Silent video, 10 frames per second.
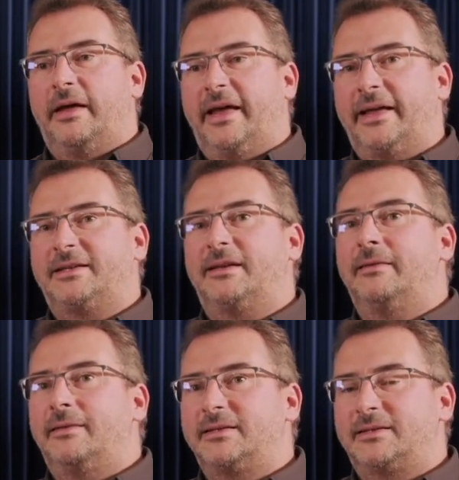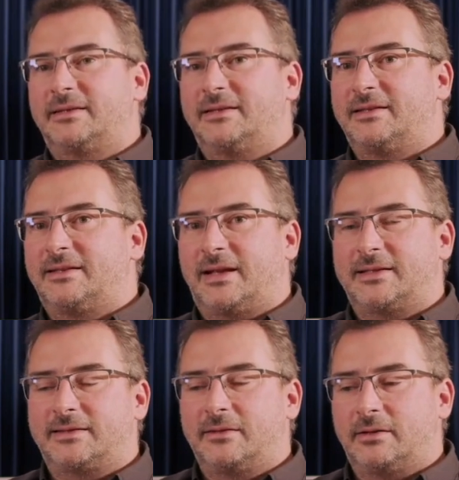And if this
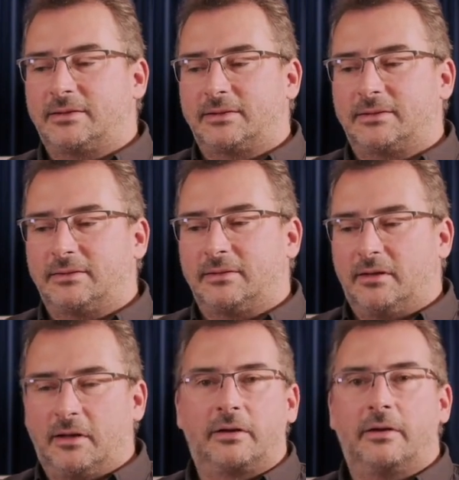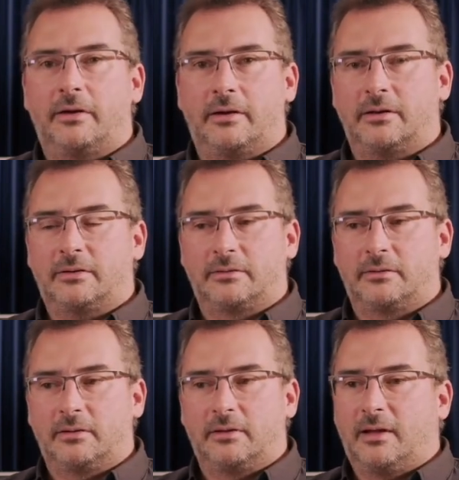does not occur,
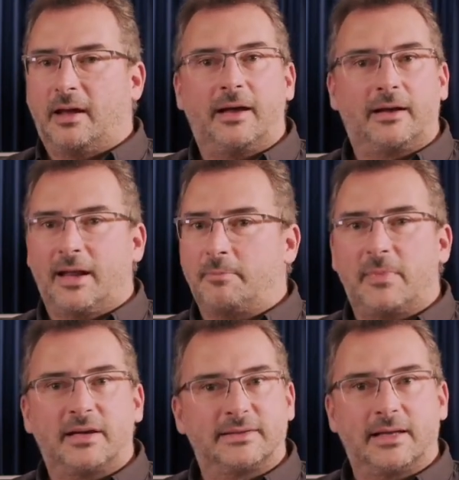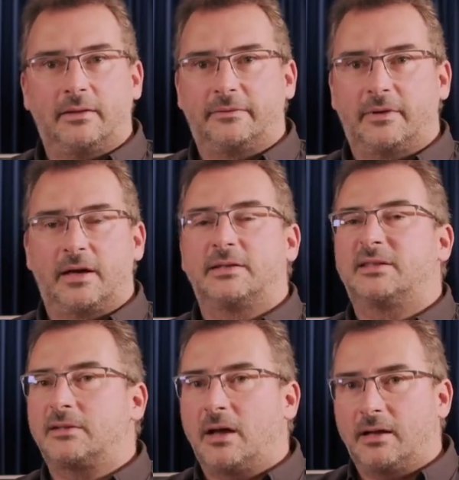I clap myself. I
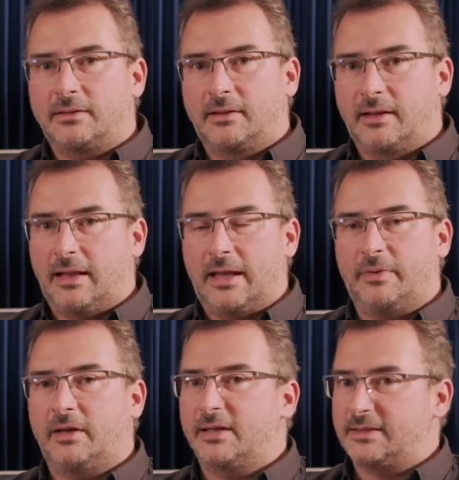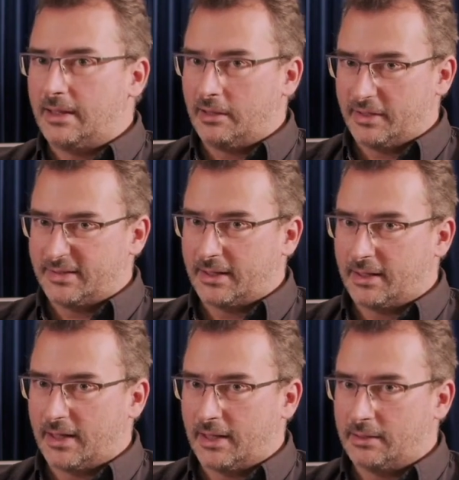start clapping as loud as I
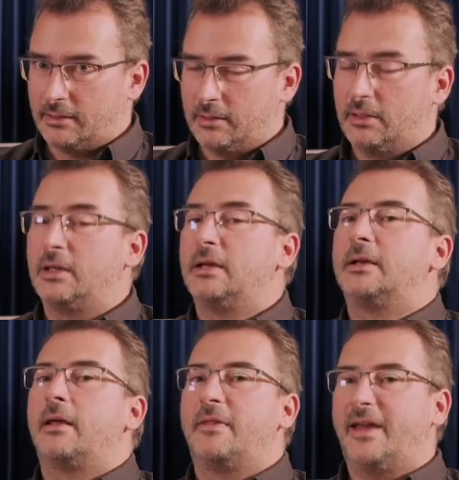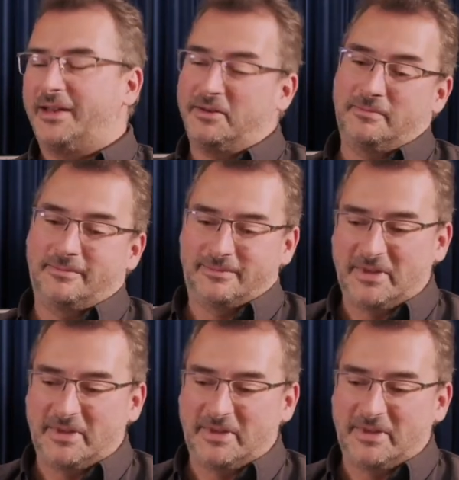can. Then,